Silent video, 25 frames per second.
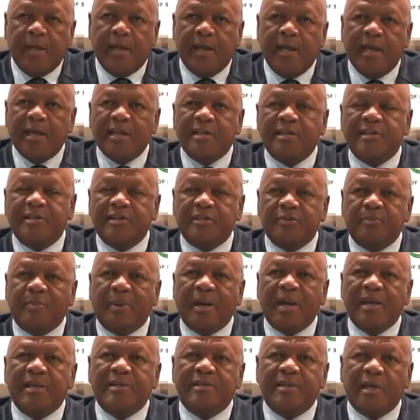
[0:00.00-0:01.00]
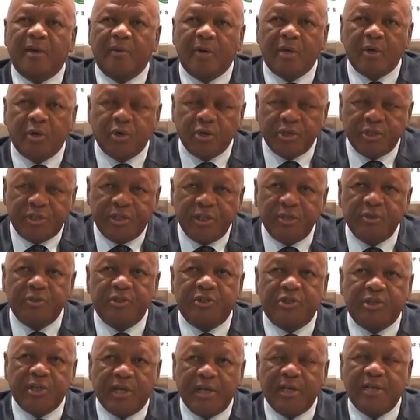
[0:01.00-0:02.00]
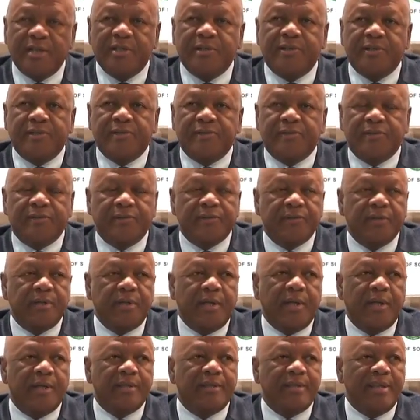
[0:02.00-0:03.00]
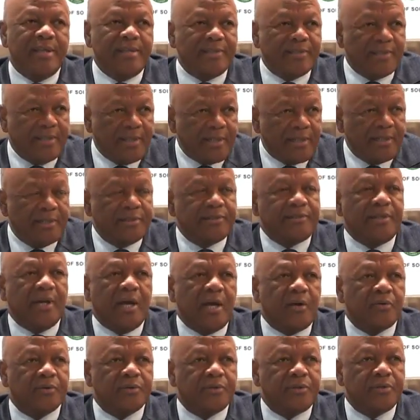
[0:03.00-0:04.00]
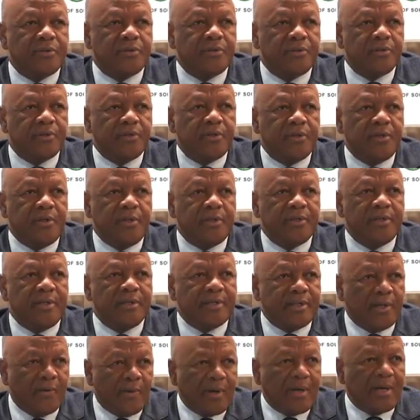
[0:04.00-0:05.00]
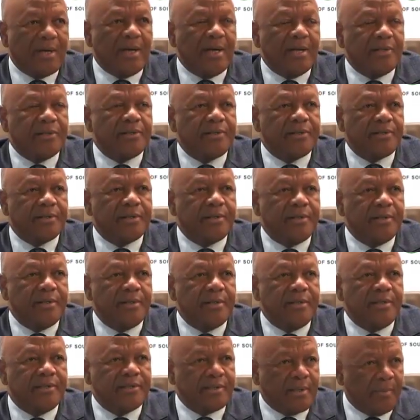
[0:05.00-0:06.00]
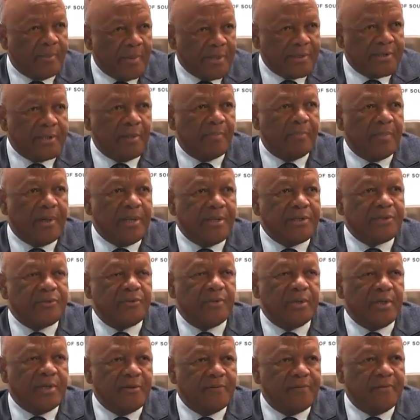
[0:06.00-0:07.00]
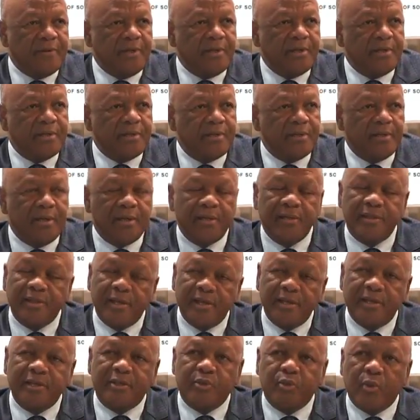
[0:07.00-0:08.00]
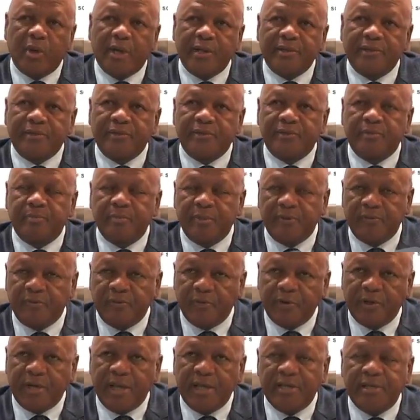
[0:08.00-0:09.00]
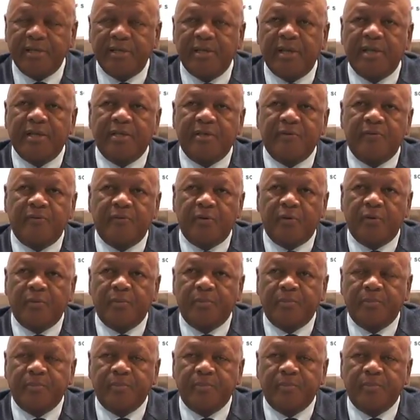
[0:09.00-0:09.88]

and despite our continued challenges, there is little doubt that our country is a better place to live in than it was before 1994.